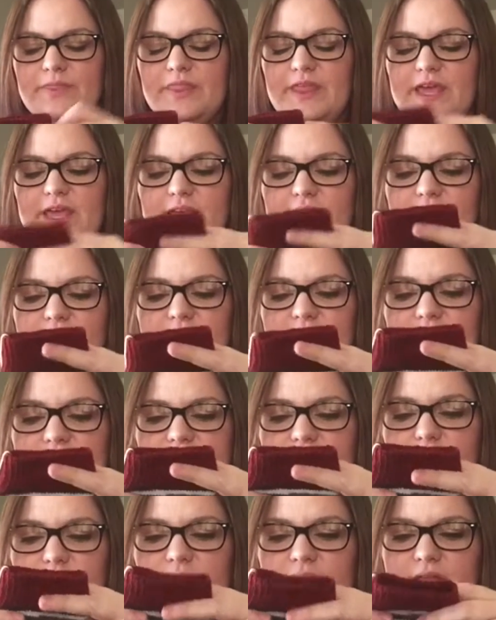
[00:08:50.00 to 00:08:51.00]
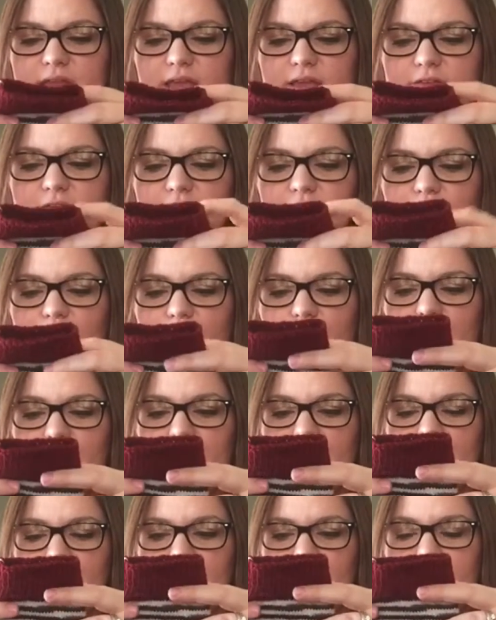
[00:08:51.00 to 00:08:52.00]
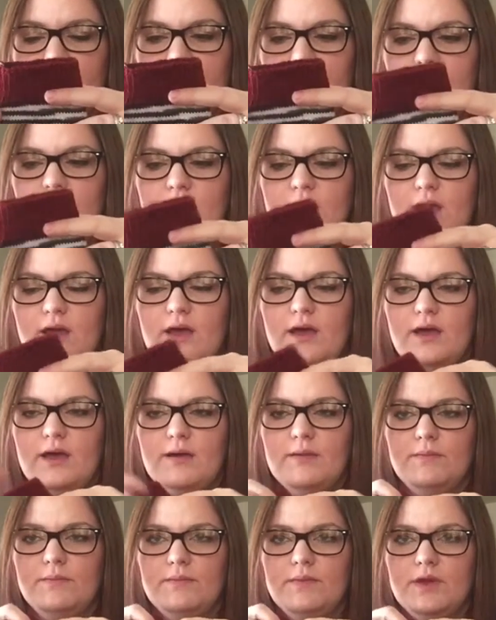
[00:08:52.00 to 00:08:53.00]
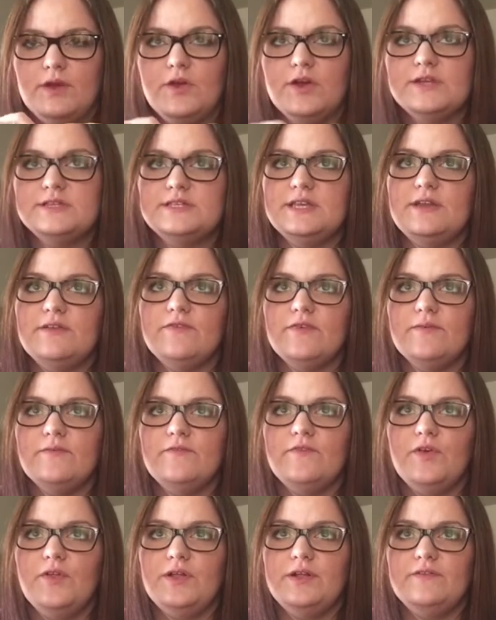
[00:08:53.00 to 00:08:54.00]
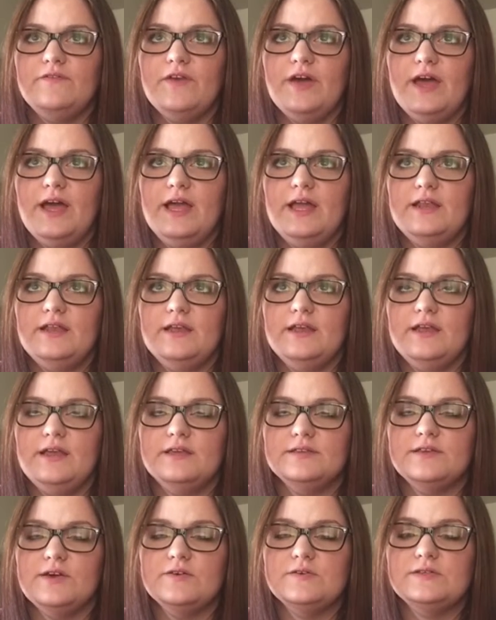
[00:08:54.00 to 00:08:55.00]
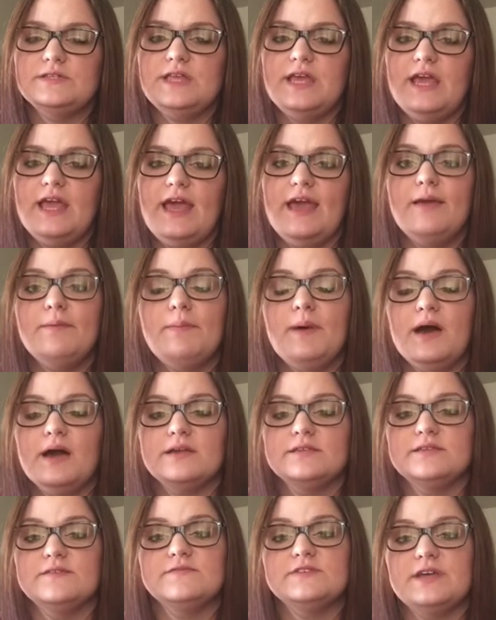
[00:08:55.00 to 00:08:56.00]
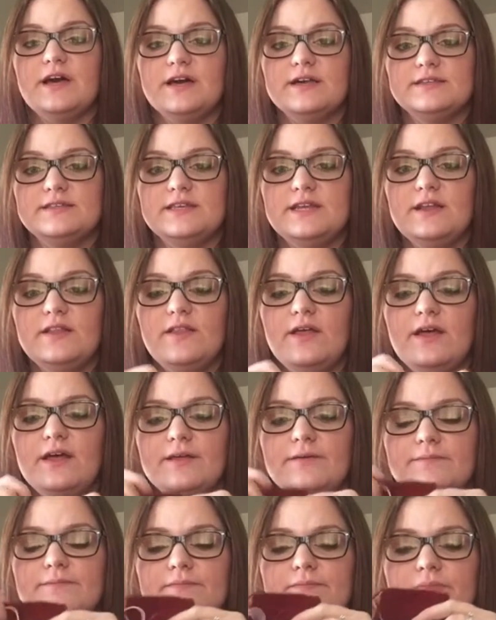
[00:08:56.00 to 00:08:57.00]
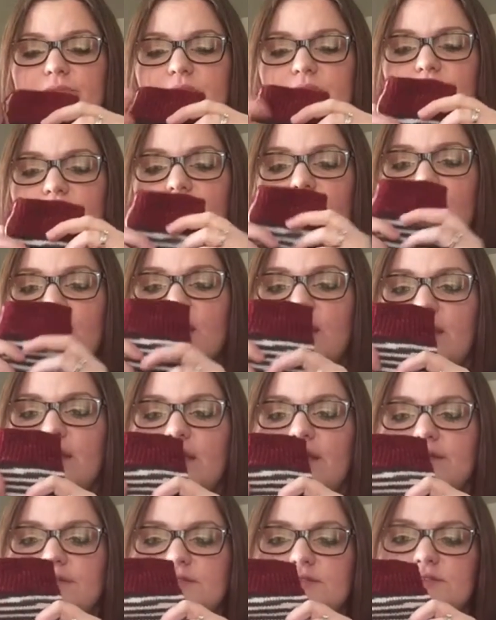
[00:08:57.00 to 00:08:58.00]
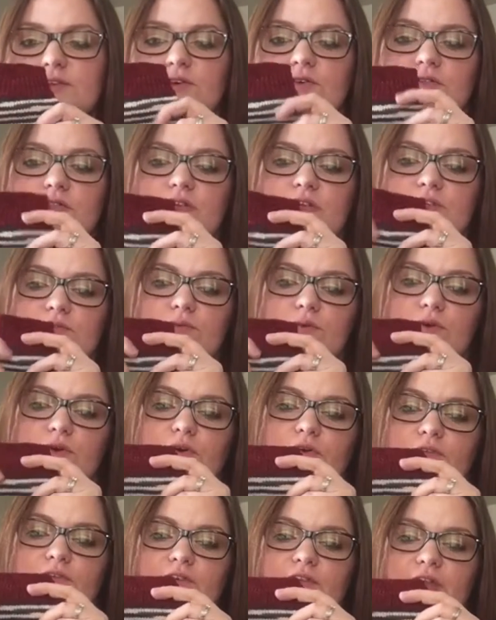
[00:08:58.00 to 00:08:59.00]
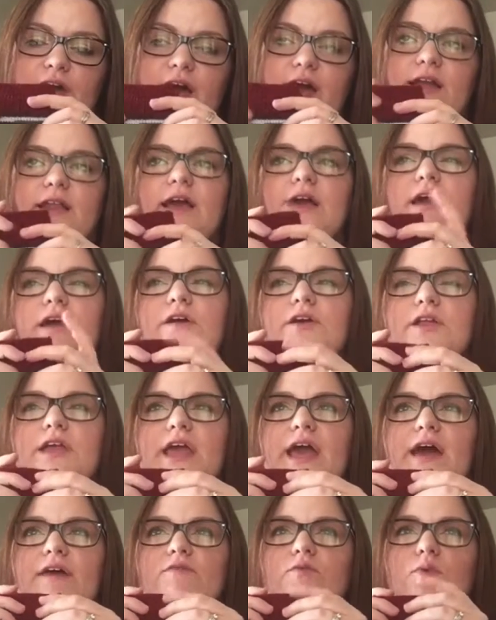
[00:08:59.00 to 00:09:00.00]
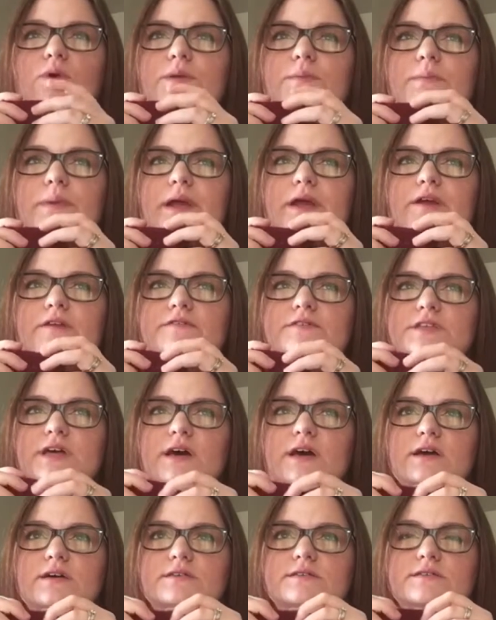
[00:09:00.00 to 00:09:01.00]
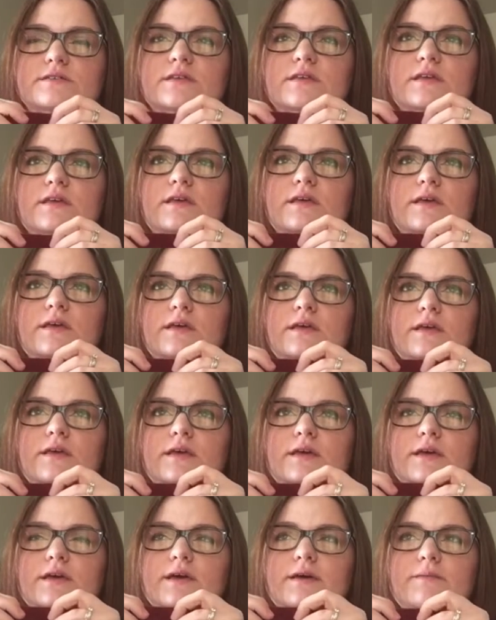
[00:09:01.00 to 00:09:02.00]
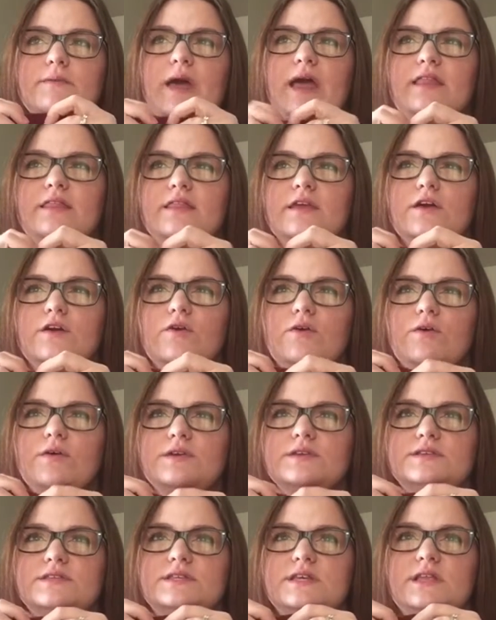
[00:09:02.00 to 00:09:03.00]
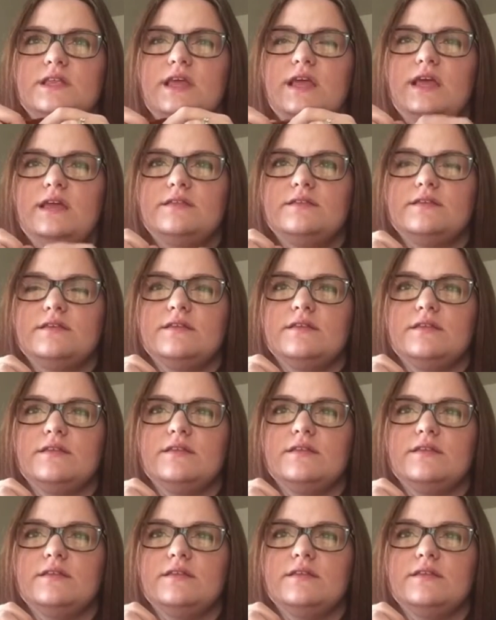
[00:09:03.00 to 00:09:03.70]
These I'm knitting for, Kristen from Volenvine is hosting a box of socks knit along, and so these will go for that. And I already have one pair of socks. The goal is to knit